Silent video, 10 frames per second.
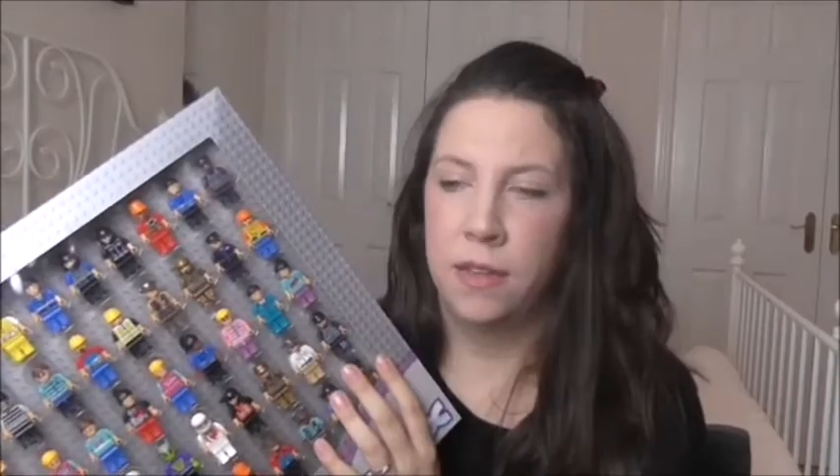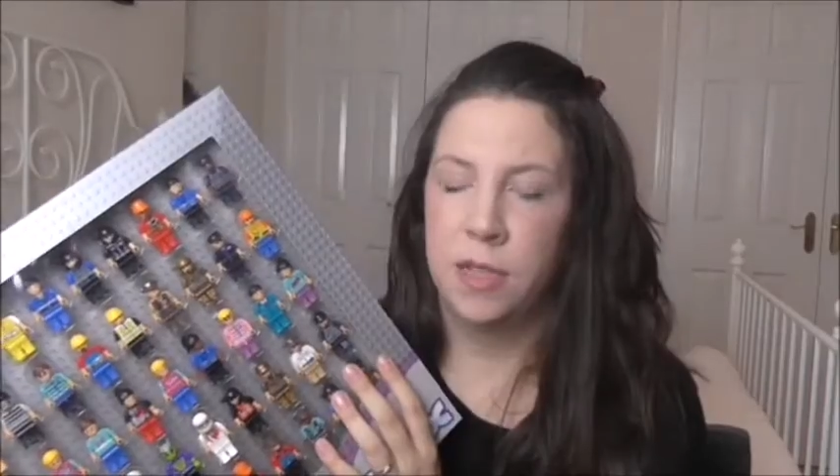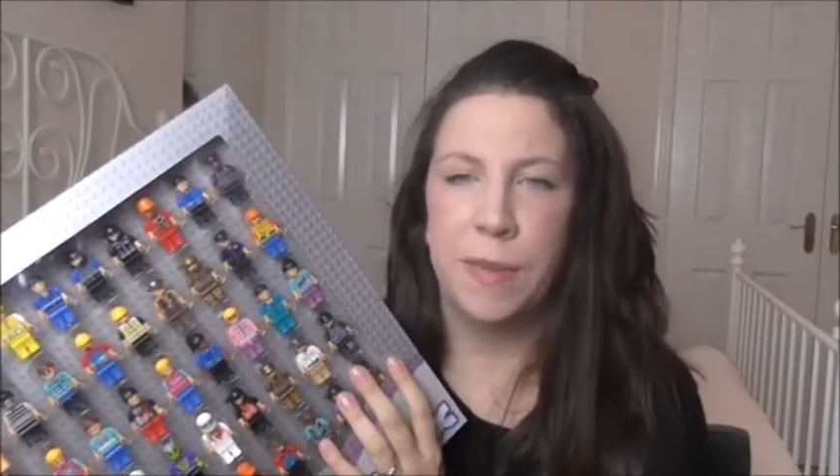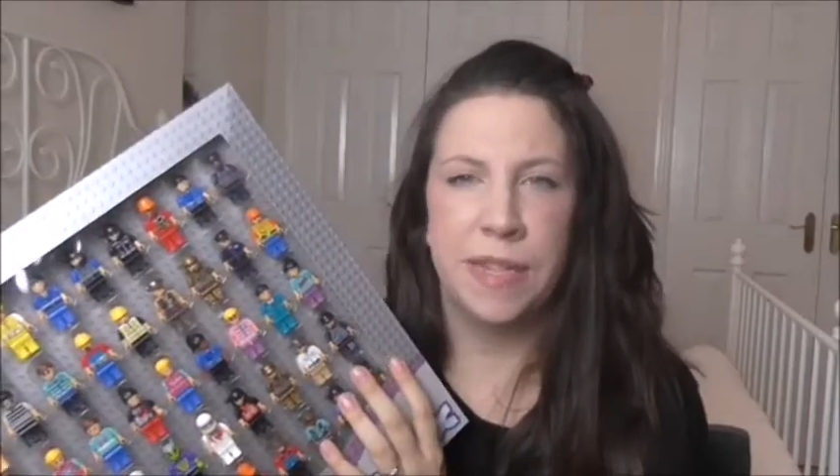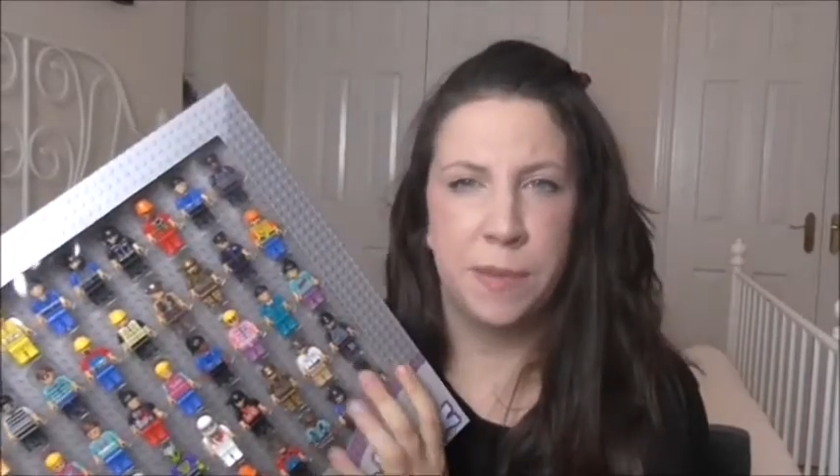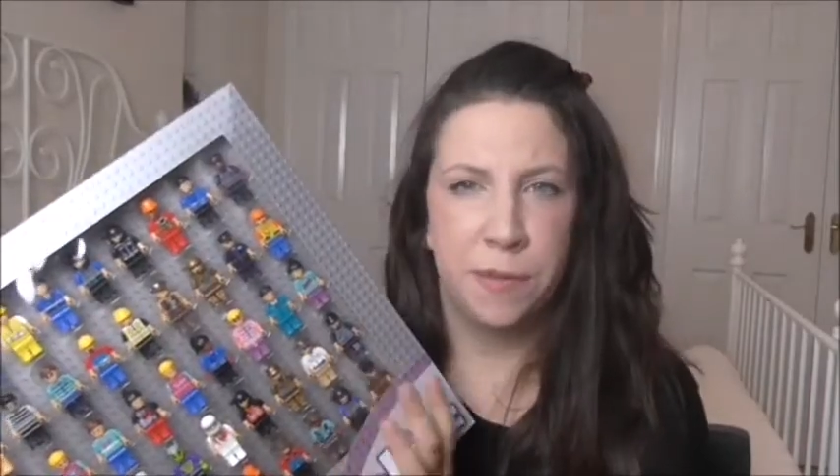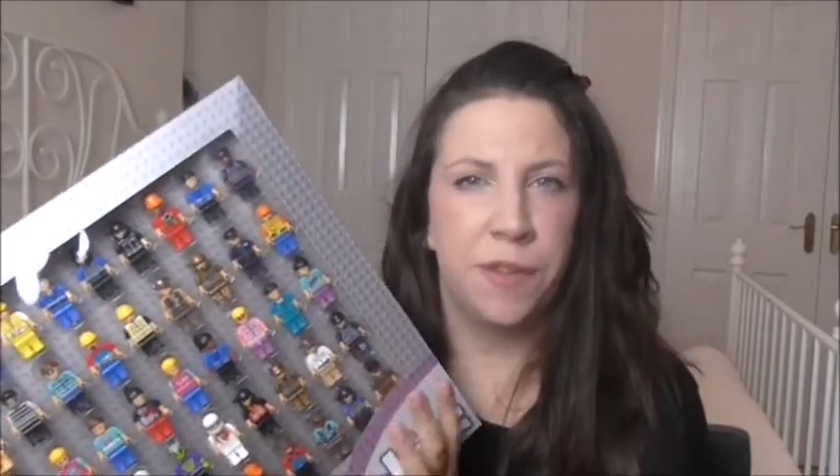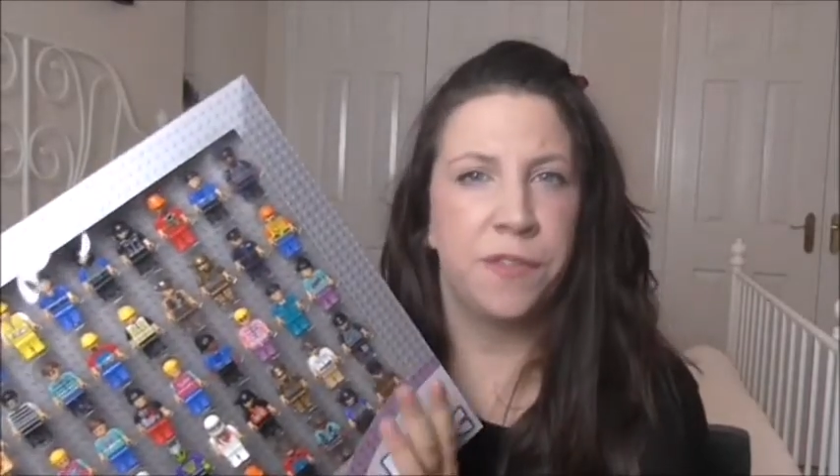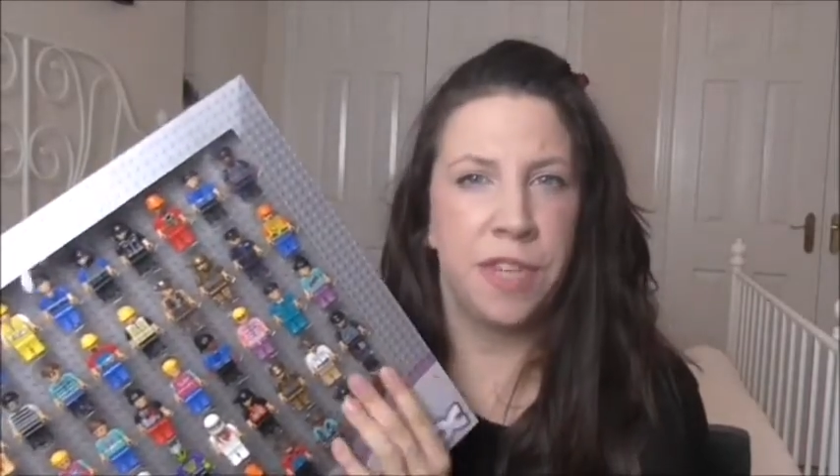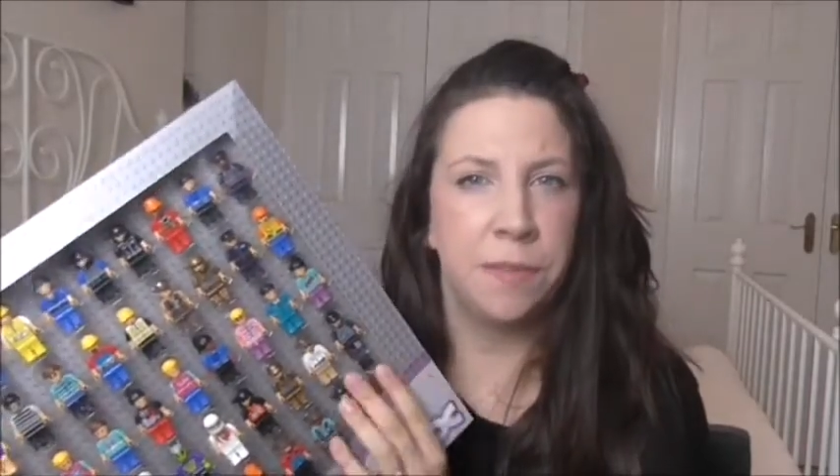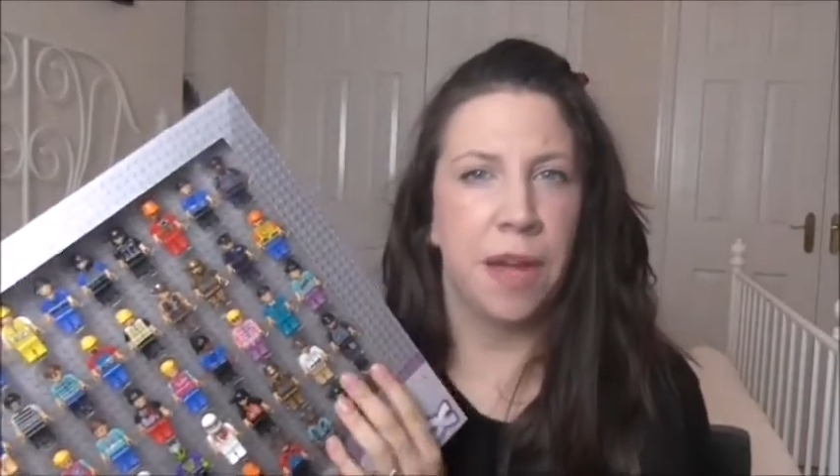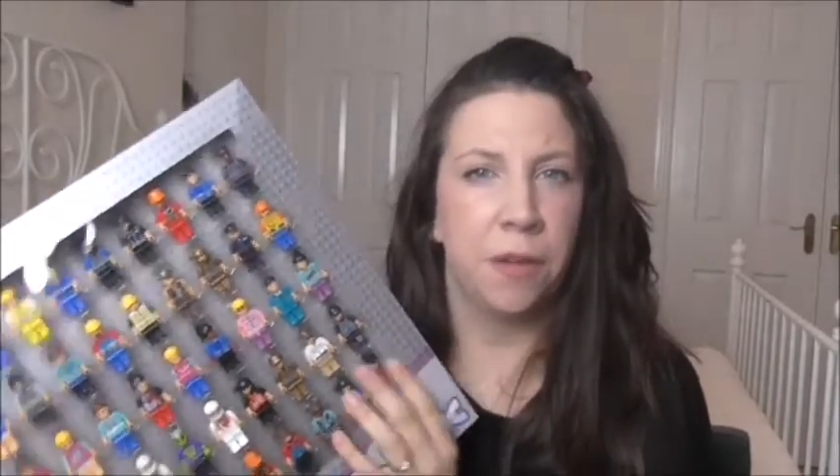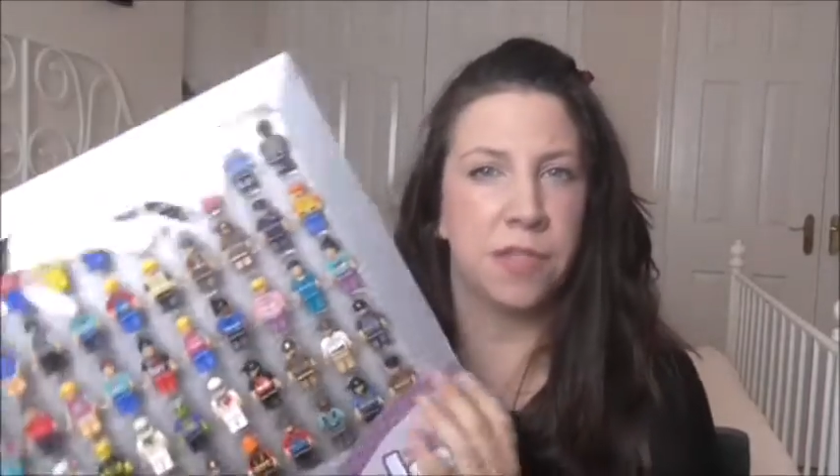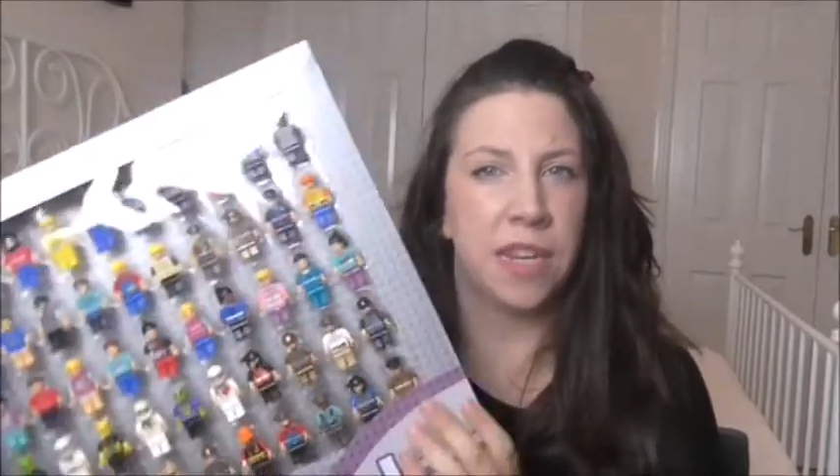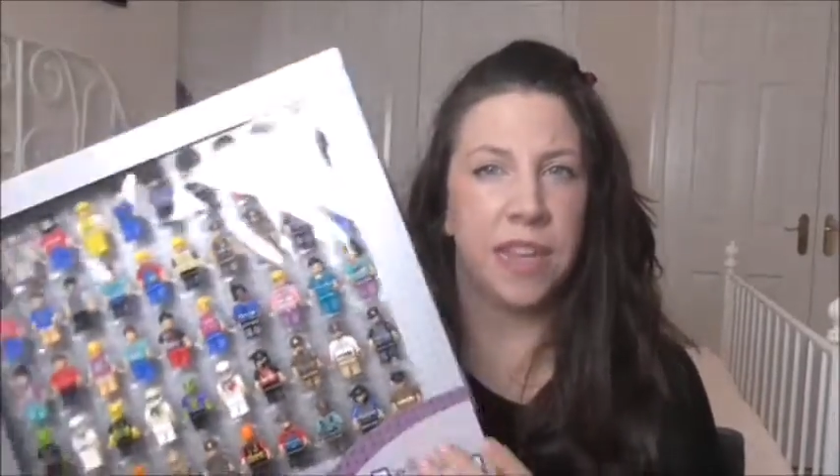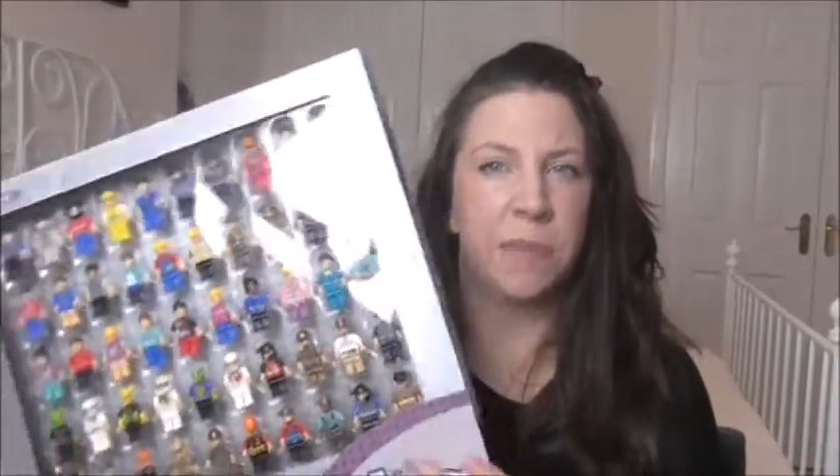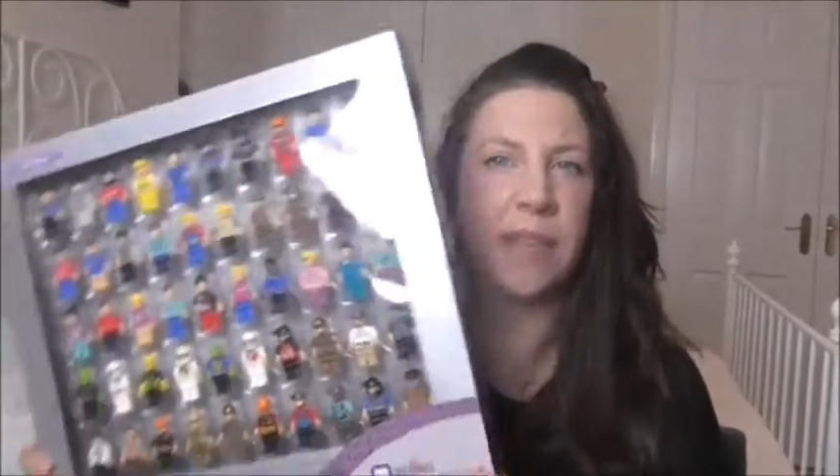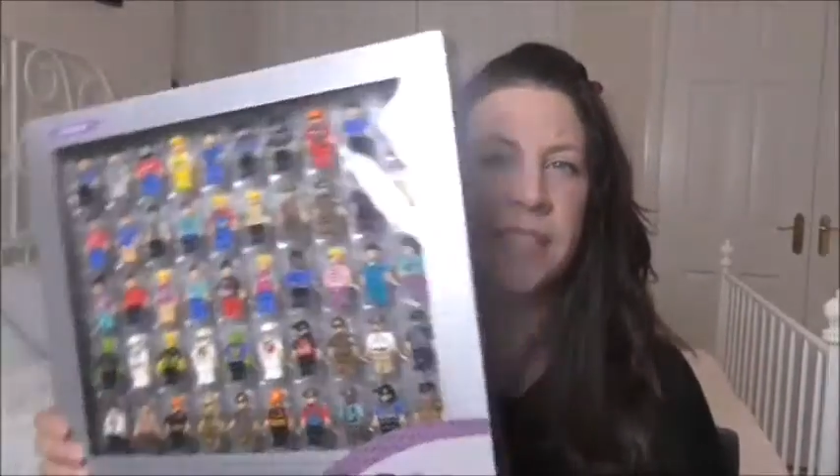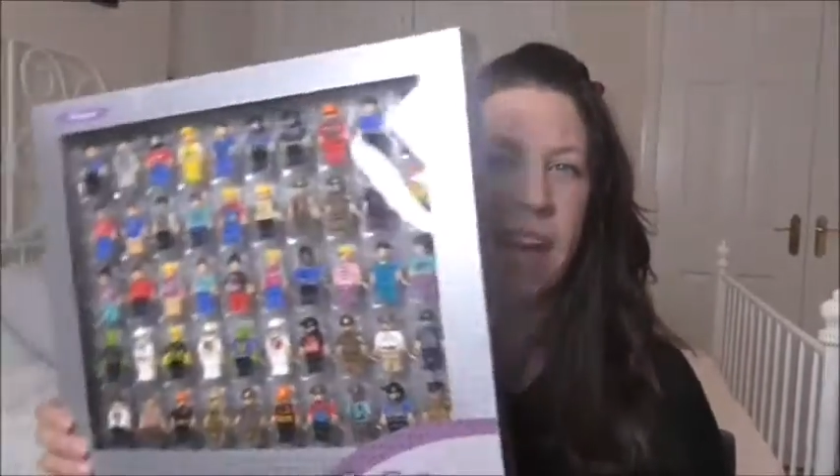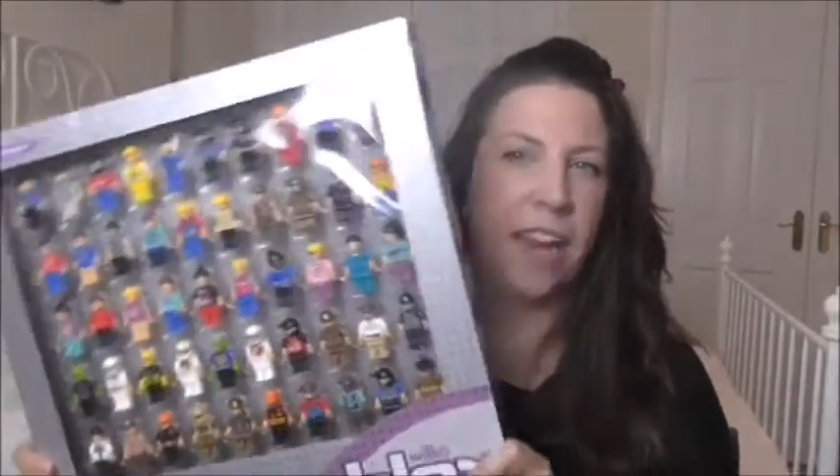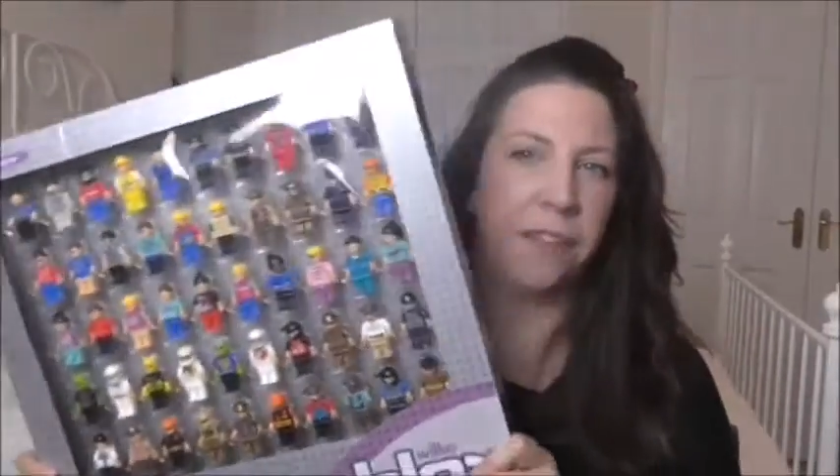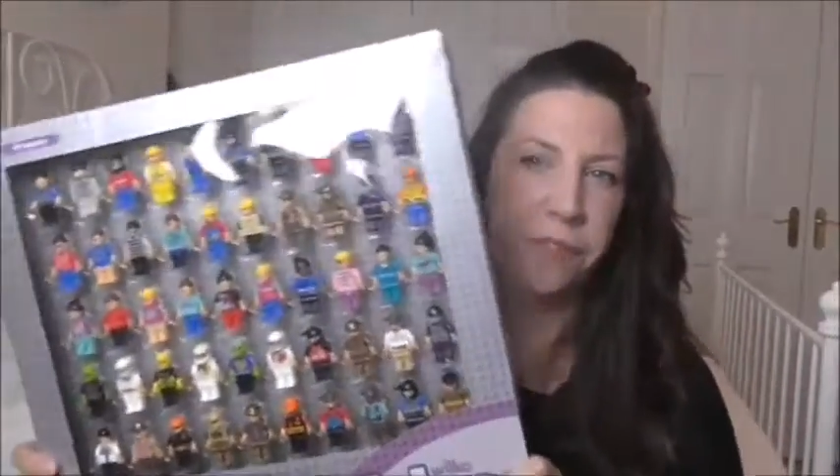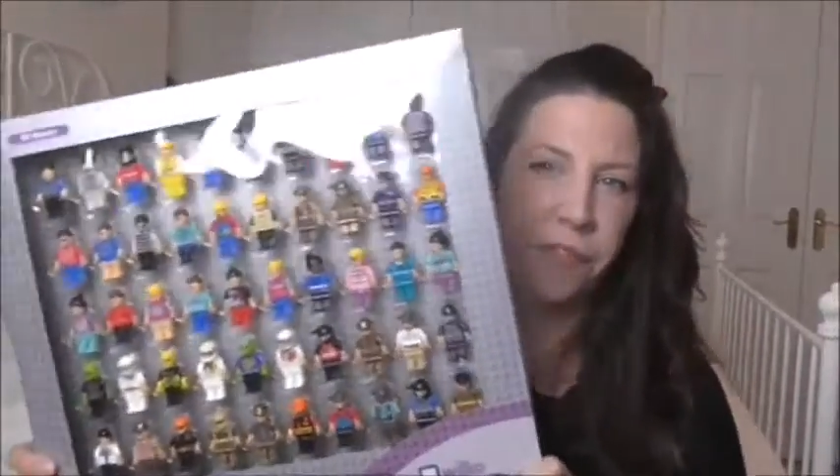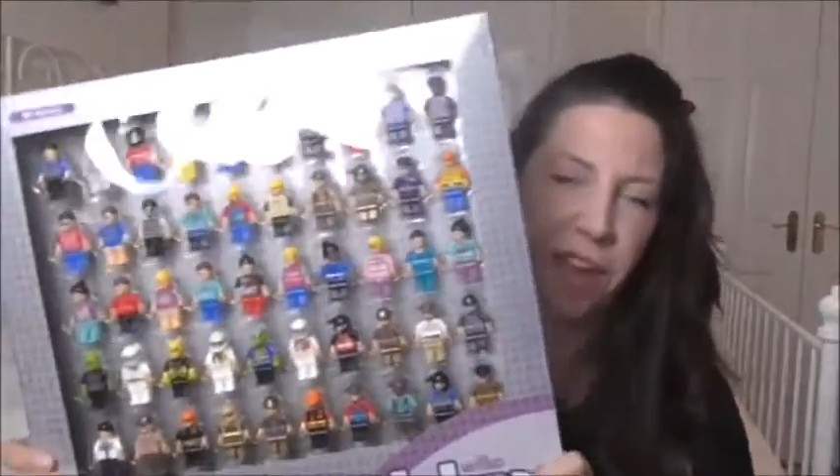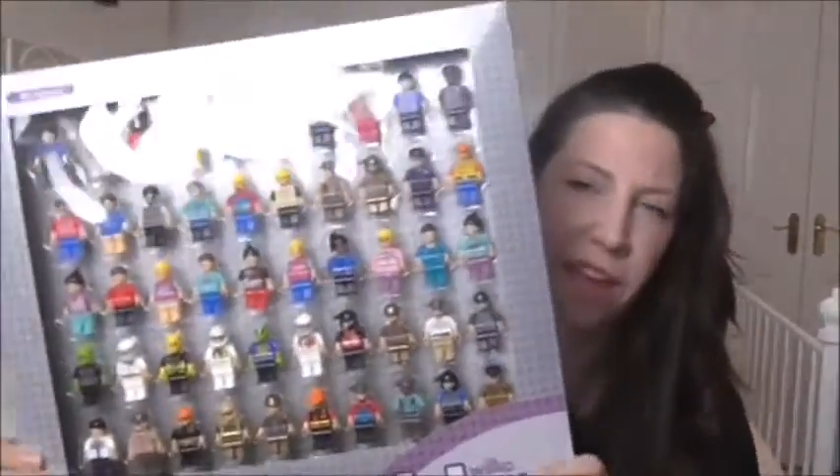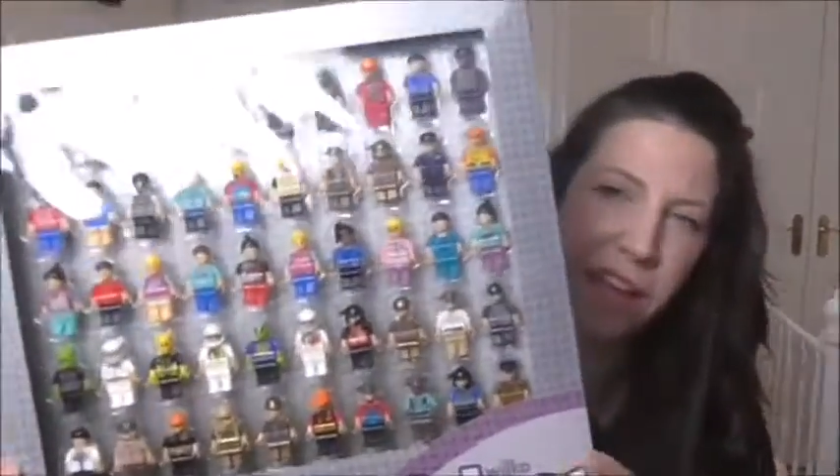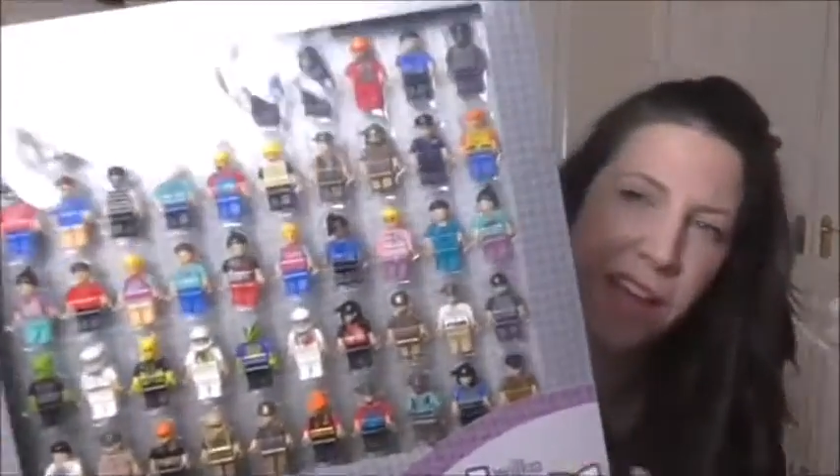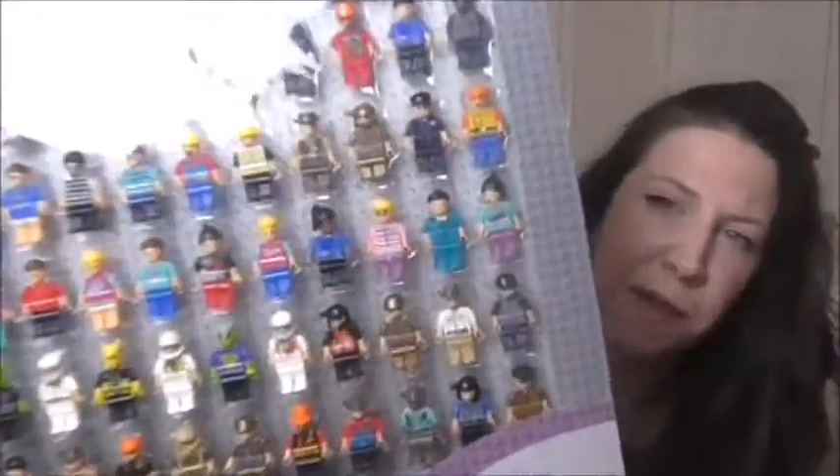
it was meant to be fifteen pounds, I think I paid ten for it.